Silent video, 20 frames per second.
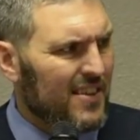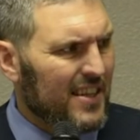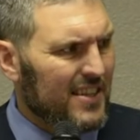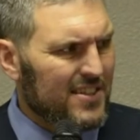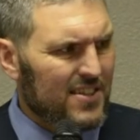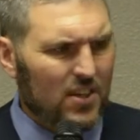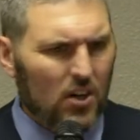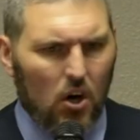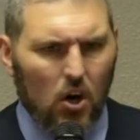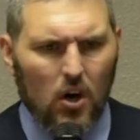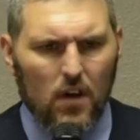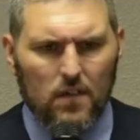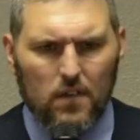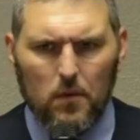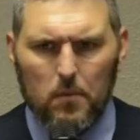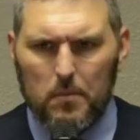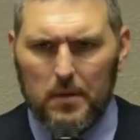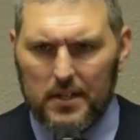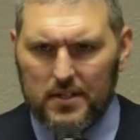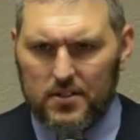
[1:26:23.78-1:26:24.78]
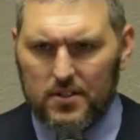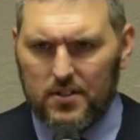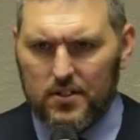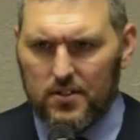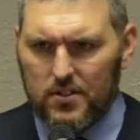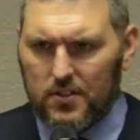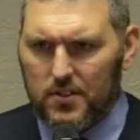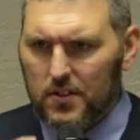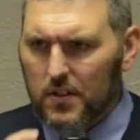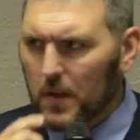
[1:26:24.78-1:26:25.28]
That's an awful
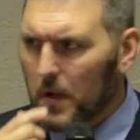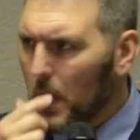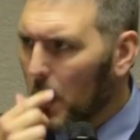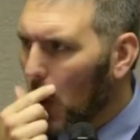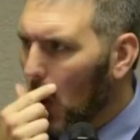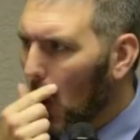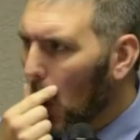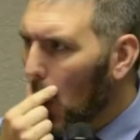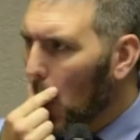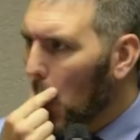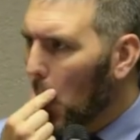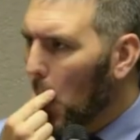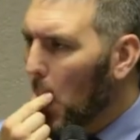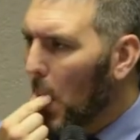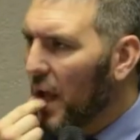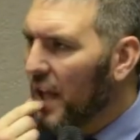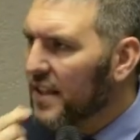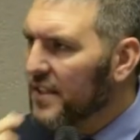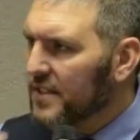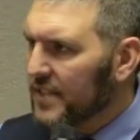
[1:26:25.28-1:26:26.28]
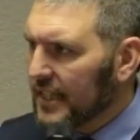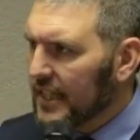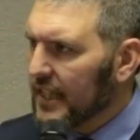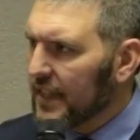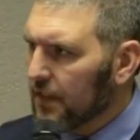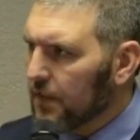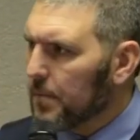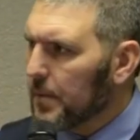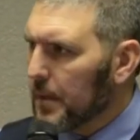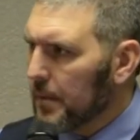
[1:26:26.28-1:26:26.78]
message to
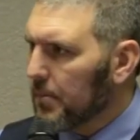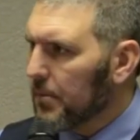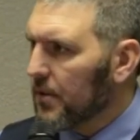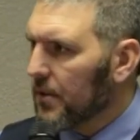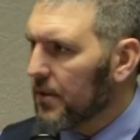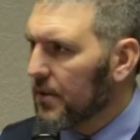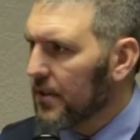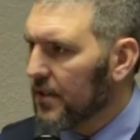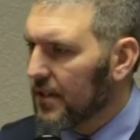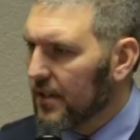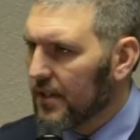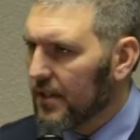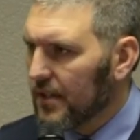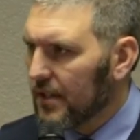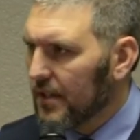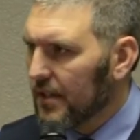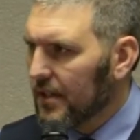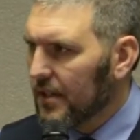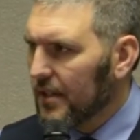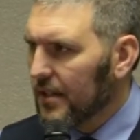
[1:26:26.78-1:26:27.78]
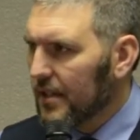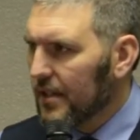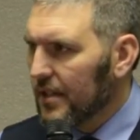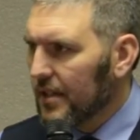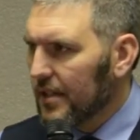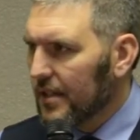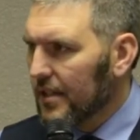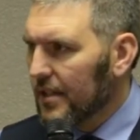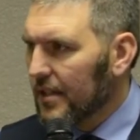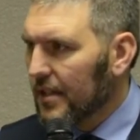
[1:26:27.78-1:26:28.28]
give people.
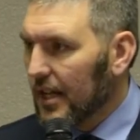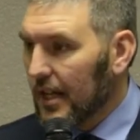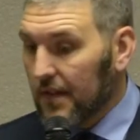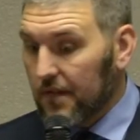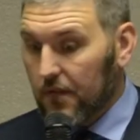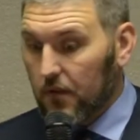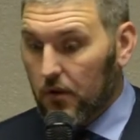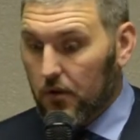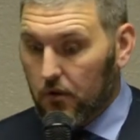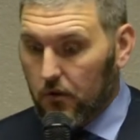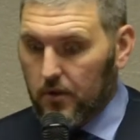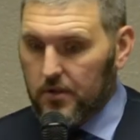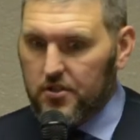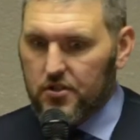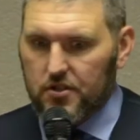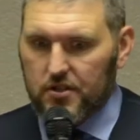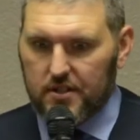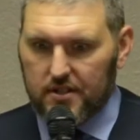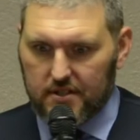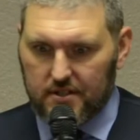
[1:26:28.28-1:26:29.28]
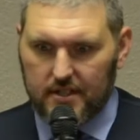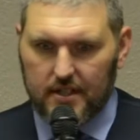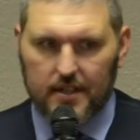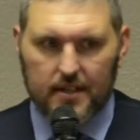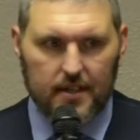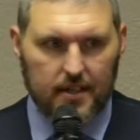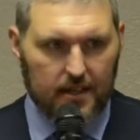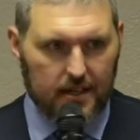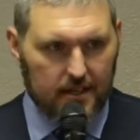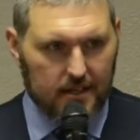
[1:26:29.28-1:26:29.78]
And for a Christian to say
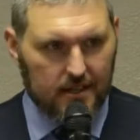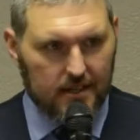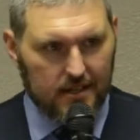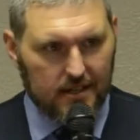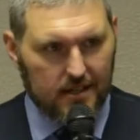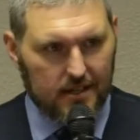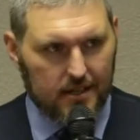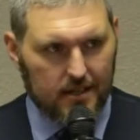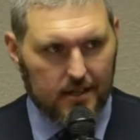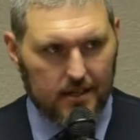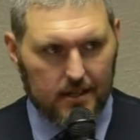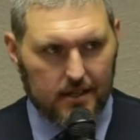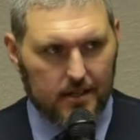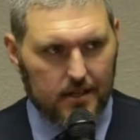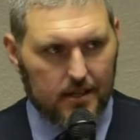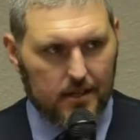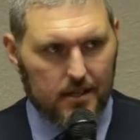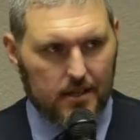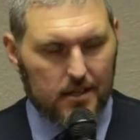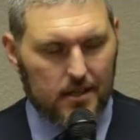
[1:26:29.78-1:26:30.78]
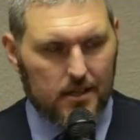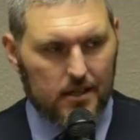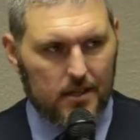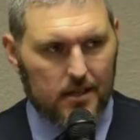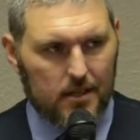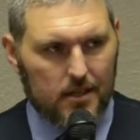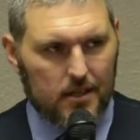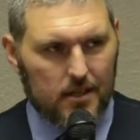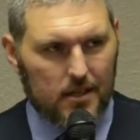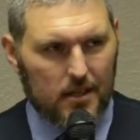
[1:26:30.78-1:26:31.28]
that,
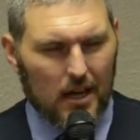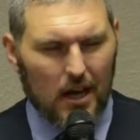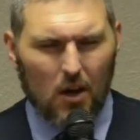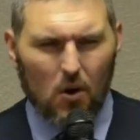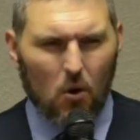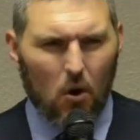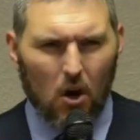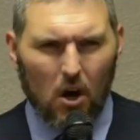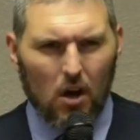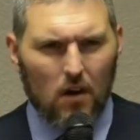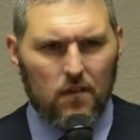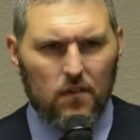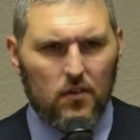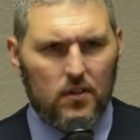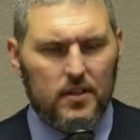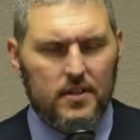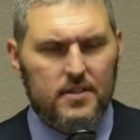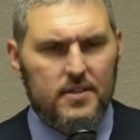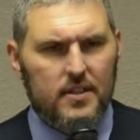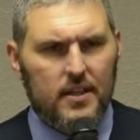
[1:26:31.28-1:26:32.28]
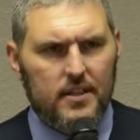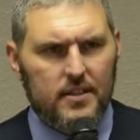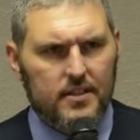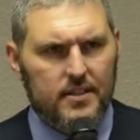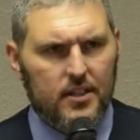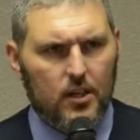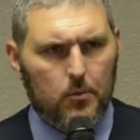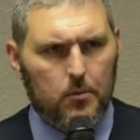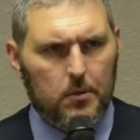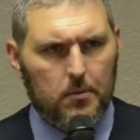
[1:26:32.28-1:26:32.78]
how awful is that to
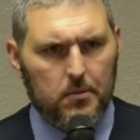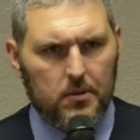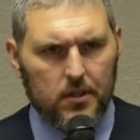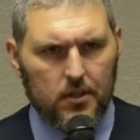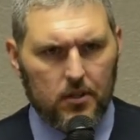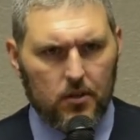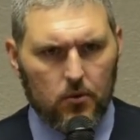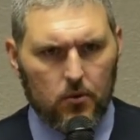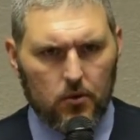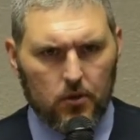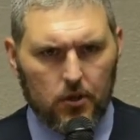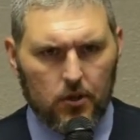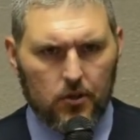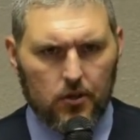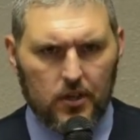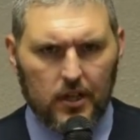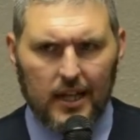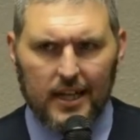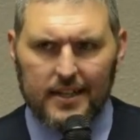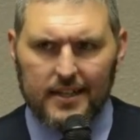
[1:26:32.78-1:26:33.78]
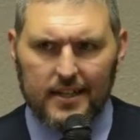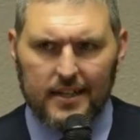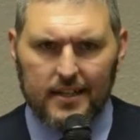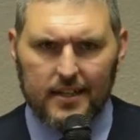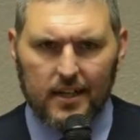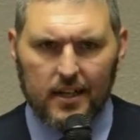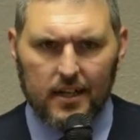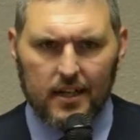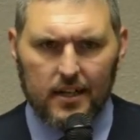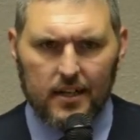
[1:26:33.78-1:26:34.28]
tell people that you are, you're glad they
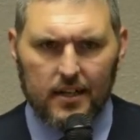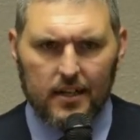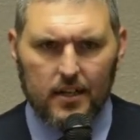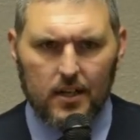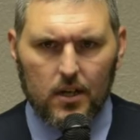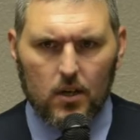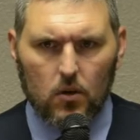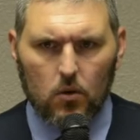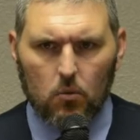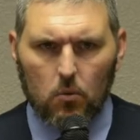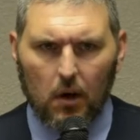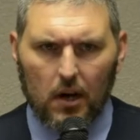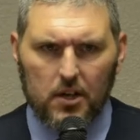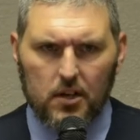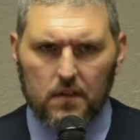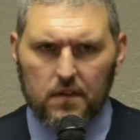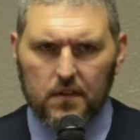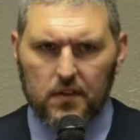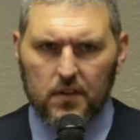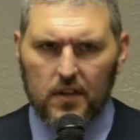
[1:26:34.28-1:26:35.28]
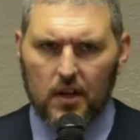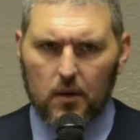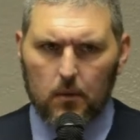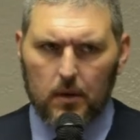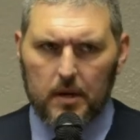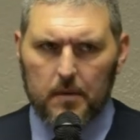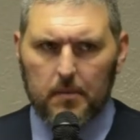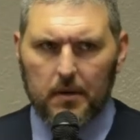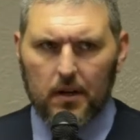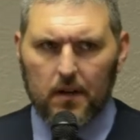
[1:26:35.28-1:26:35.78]
died? Why do you feel that
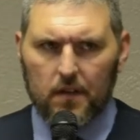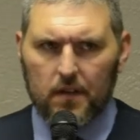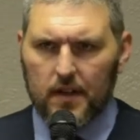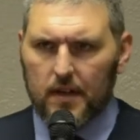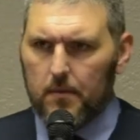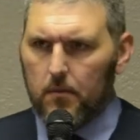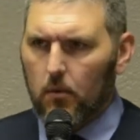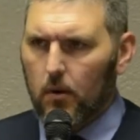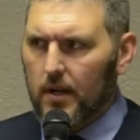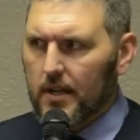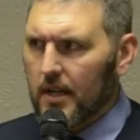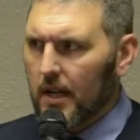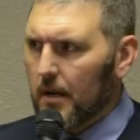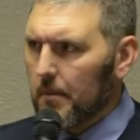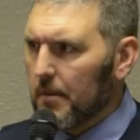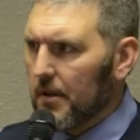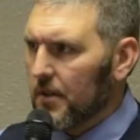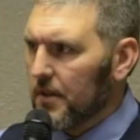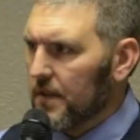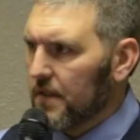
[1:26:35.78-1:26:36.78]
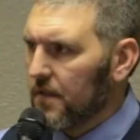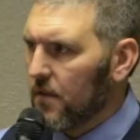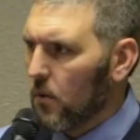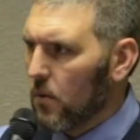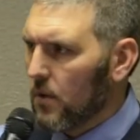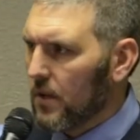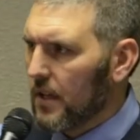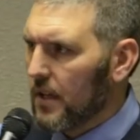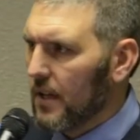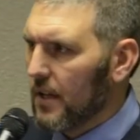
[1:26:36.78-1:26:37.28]
way about them? Why not about the
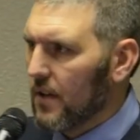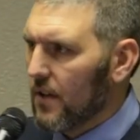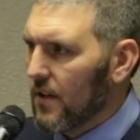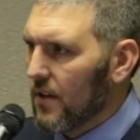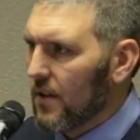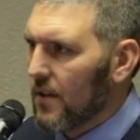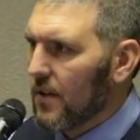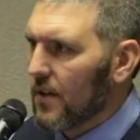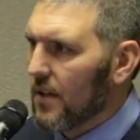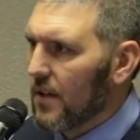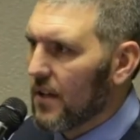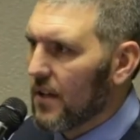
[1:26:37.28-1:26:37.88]
fornicator?